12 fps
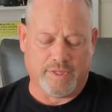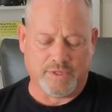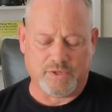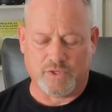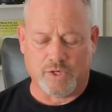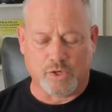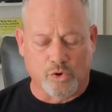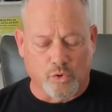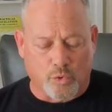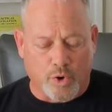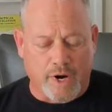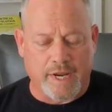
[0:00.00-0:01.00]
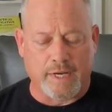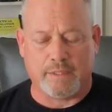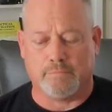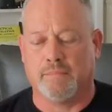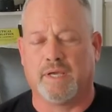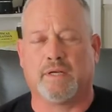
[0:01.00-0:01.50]
This is a great
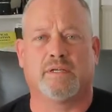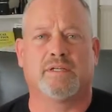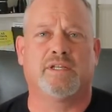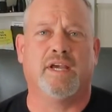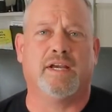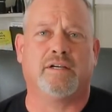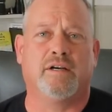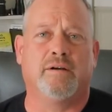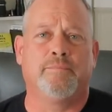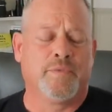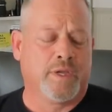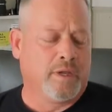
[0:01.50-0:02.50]
metal detector.